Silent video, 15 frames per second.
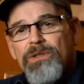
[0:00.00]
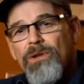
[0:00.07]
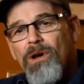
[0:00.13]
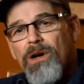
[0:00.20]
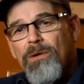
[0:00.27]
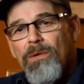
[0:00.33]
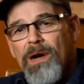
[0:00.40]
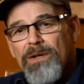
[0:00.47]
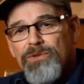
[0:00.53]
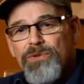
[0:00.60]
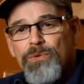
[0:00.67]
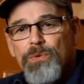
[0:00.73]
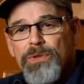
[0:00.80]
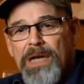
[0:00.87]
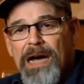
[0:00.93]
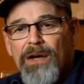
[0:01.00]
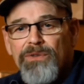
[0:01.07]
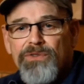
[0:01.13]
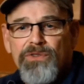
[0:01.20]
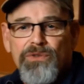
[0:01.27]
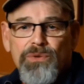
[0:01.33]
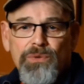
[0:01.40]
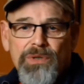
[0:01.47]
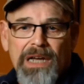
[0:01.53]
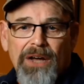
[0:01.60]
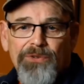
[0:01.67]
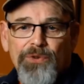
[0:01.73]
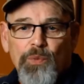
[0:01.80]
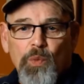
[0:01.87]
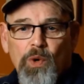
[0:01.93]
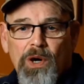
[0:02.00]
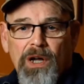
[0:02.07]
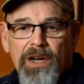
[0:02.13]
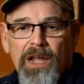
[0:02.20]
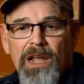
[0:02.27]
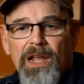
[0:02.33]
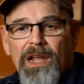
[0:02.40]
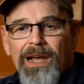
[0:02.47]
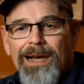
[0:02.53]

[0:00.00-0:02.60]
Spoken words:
And along around 2000, 2001,